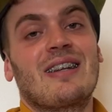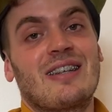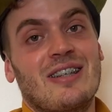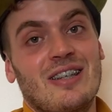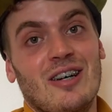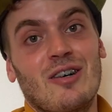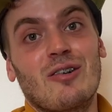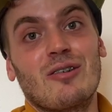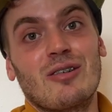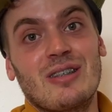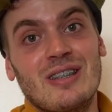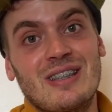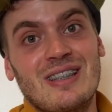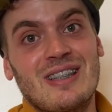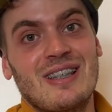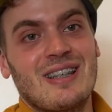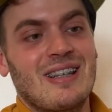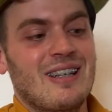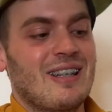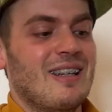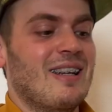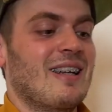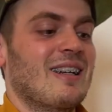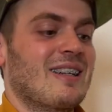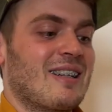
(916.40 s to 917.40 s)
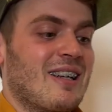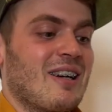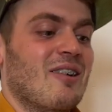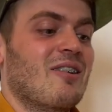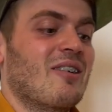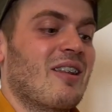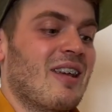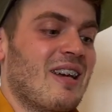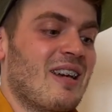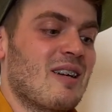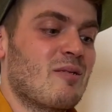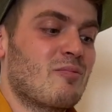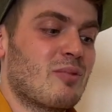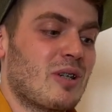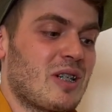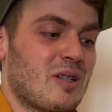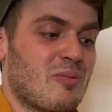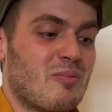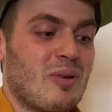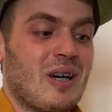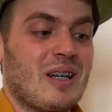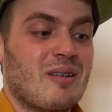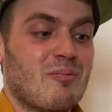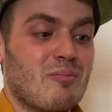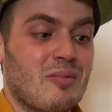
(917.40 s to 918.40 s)
don't let go of the airbrush
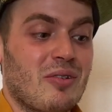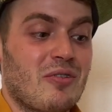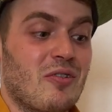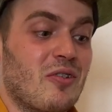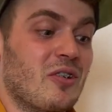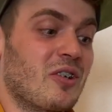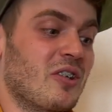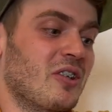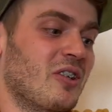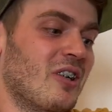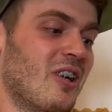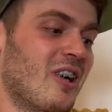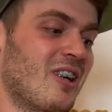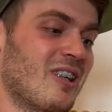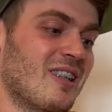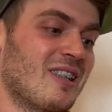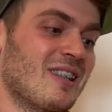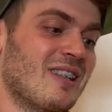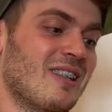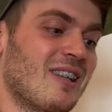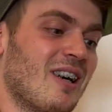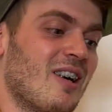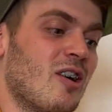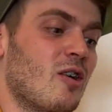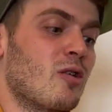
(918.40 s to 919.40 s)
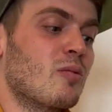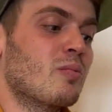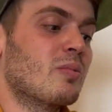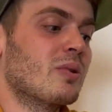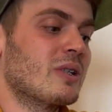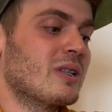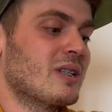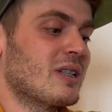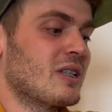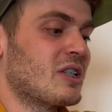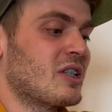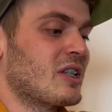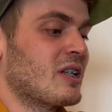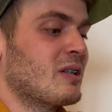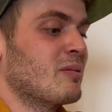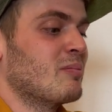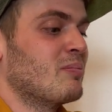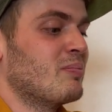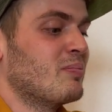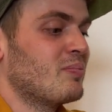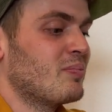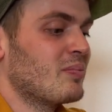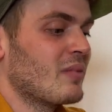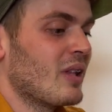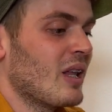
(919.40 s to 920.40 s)
button before you aren't in the home position.
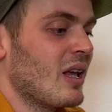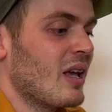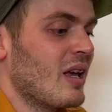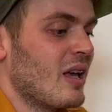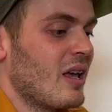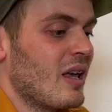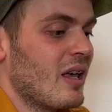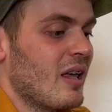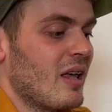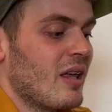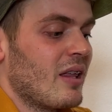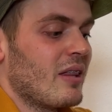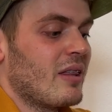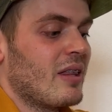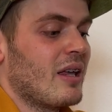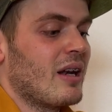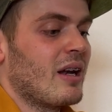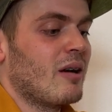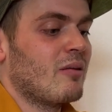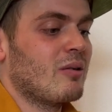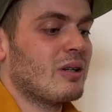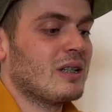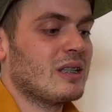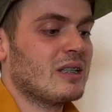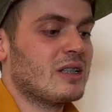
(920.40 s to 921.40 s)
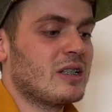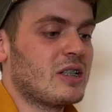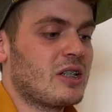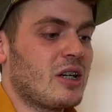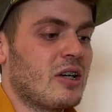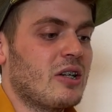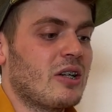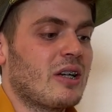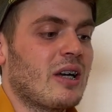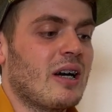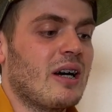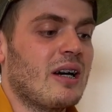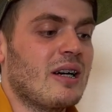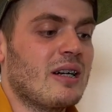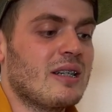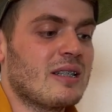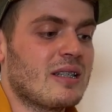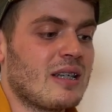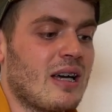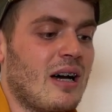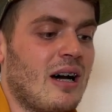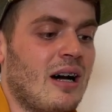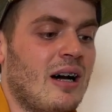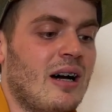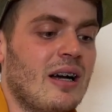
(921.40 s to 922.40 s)
Then I wanted to show you guys,
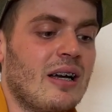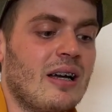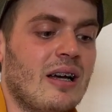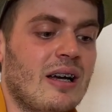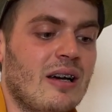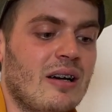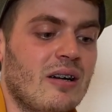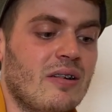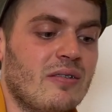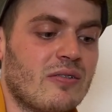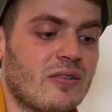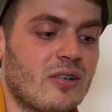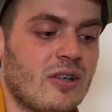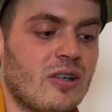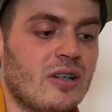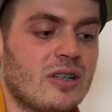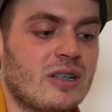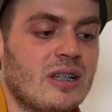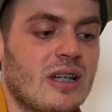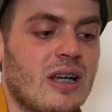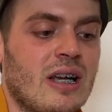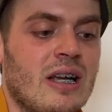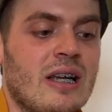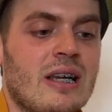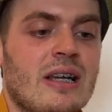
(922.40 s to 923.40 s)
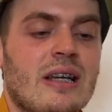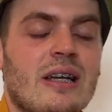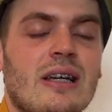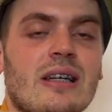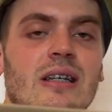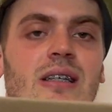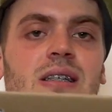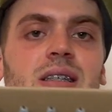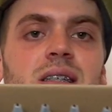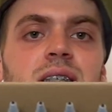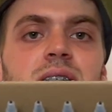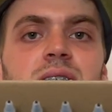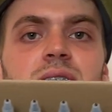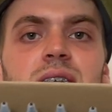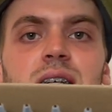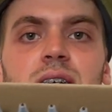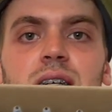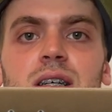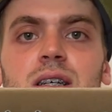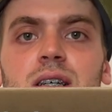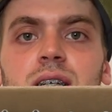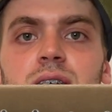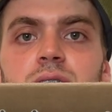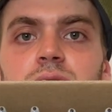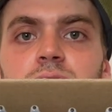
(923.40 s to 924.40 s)
I have got a
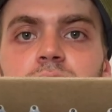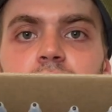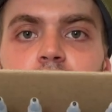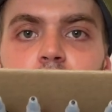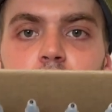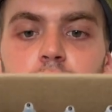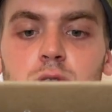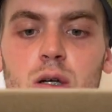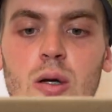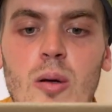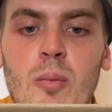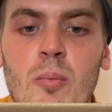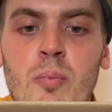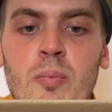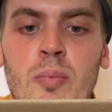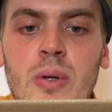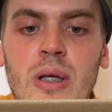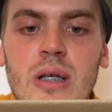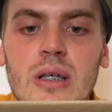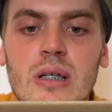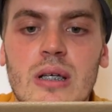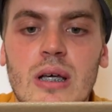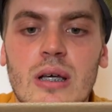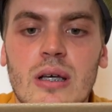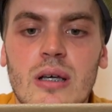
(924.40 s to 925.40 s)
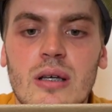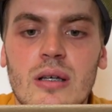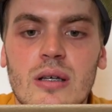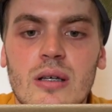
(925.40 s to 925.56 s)
big